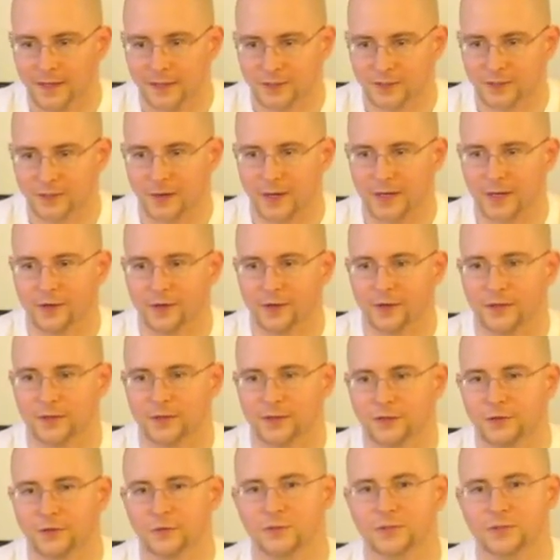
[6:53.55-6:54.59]
so I
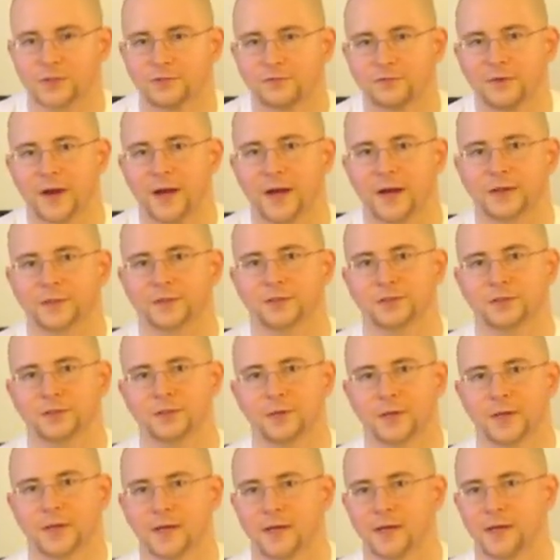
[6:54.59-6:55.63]
couldn't use the fire
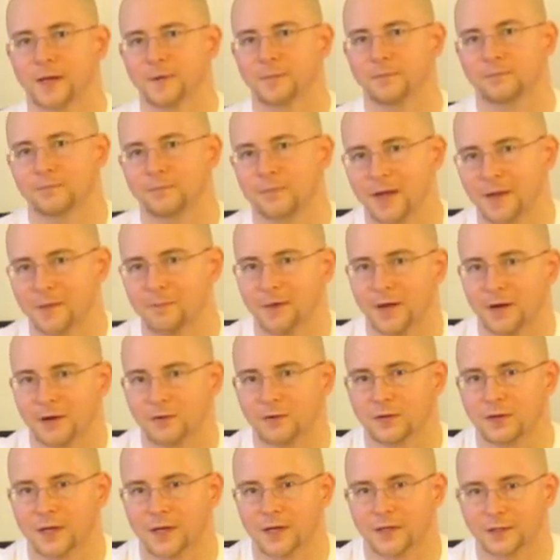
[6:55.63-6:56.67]
to heat up my
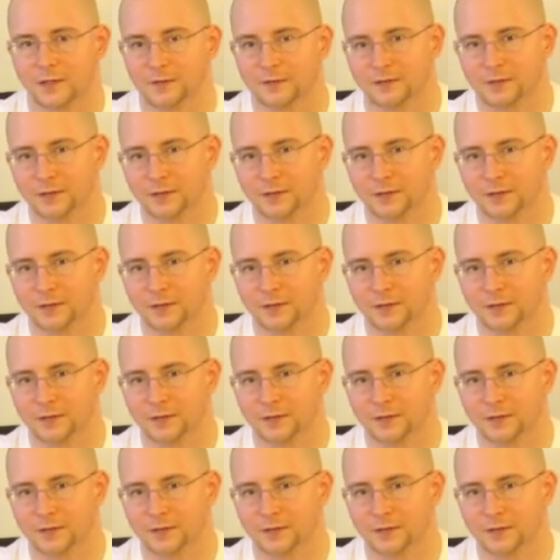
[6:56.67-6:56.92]
metal